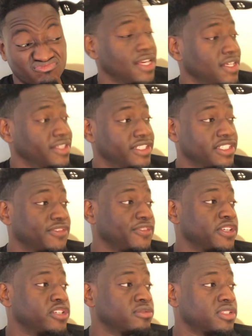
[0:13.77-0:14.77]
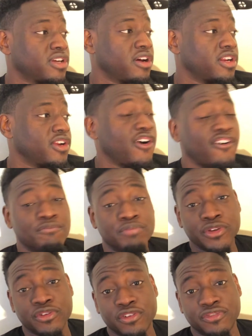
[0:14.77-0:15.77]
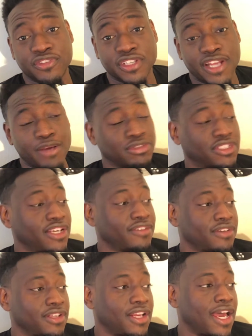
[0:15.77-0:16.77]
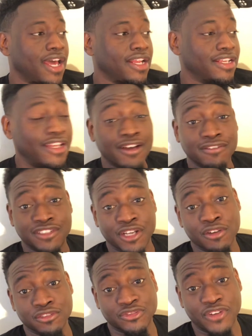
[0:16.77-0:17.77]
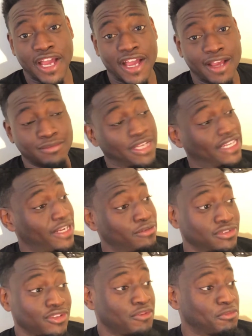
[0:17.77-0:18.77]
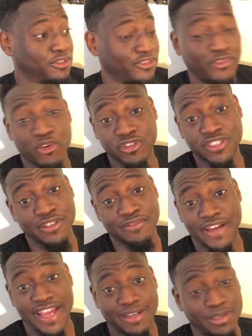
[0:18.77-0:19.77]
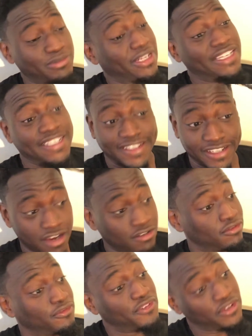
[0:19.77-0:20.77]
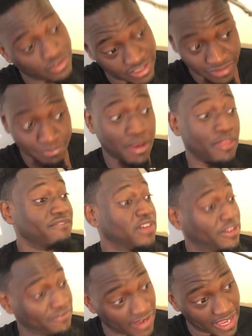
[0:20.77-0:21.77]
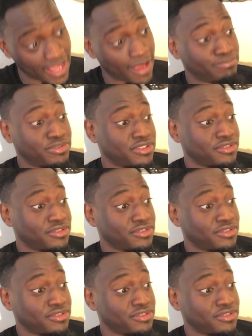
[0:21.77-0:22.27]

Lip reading: this film started off beautifully. They was giving a lot of Love Jones vibes. Like, they was almost forcing the vibe. They was like, nigga, y'all gonna feel these motherfucking vibes.